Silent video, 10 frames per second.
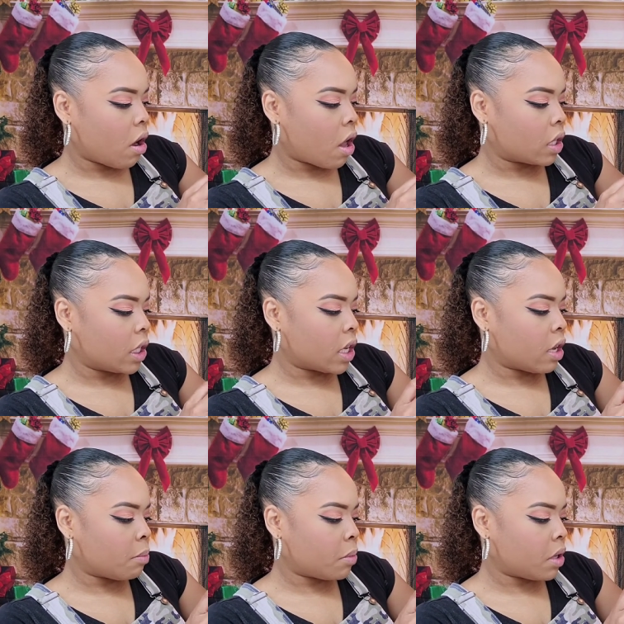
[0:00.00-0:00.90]

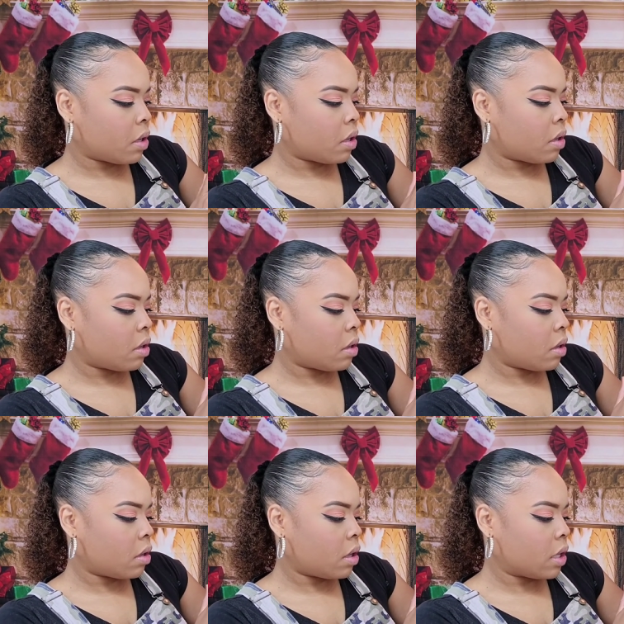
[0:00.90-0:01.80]
Hollyum.
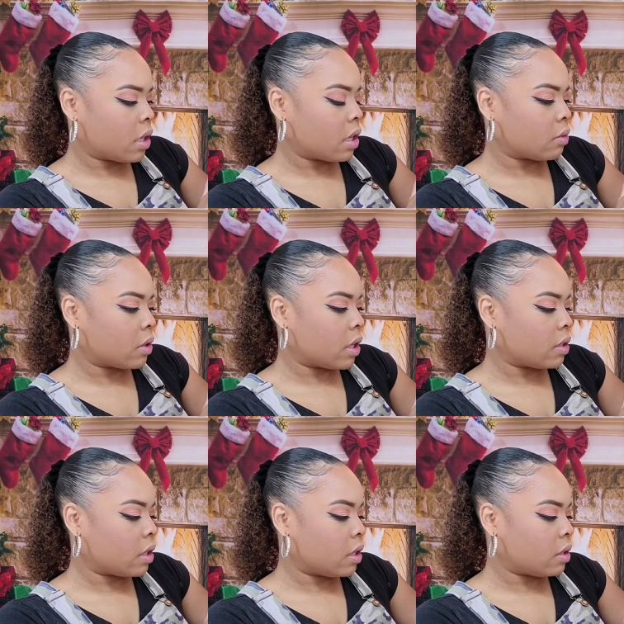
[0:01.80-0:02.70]
I think that's what that
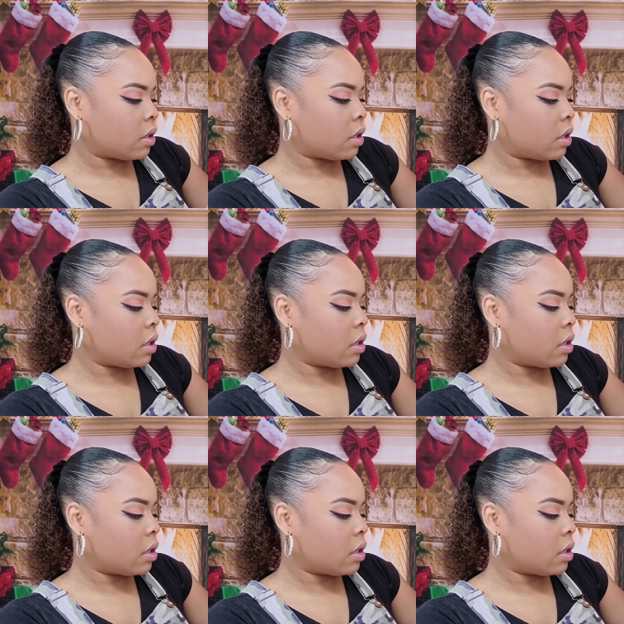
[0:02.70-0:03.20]
says.